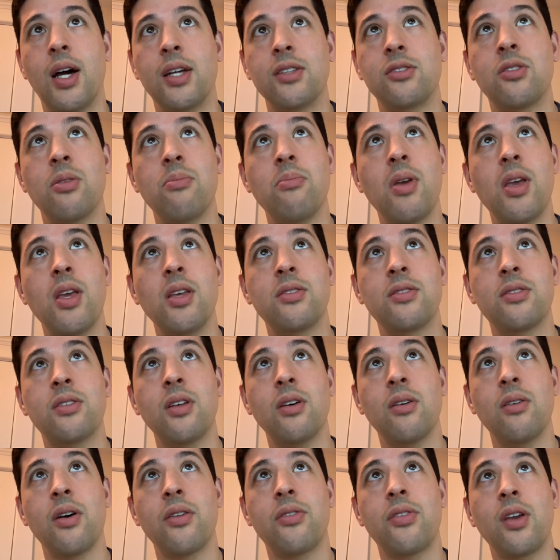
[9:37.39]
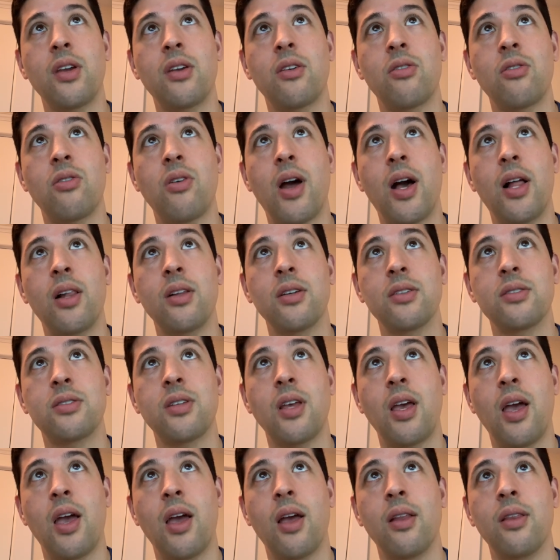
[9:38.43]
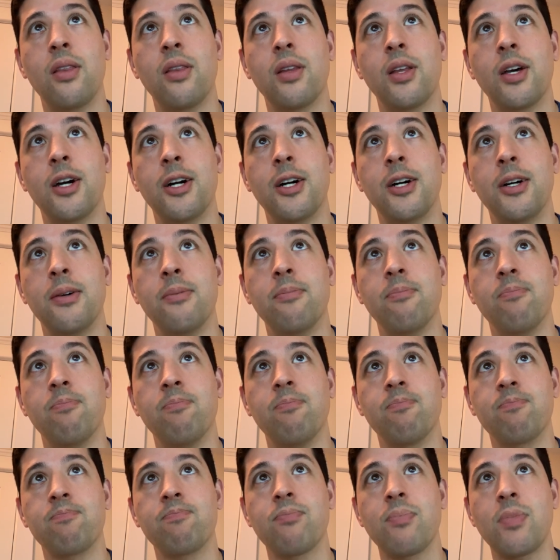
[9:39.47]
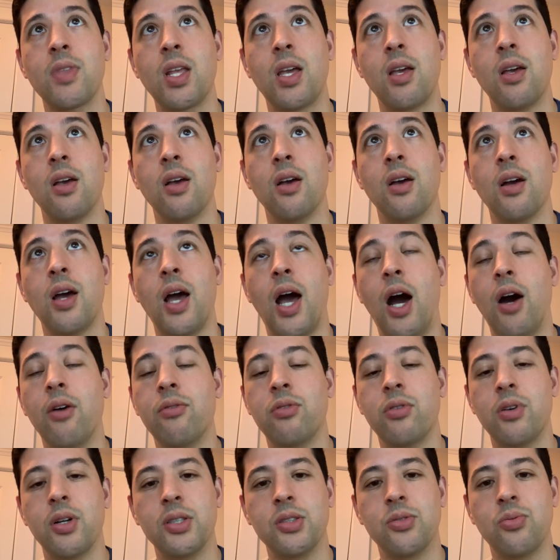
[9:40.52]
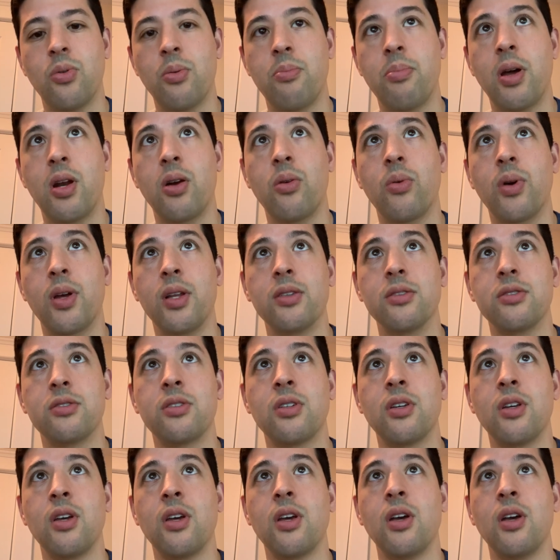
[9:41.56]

To me, still, I think Corrales and Alvarez were better wins.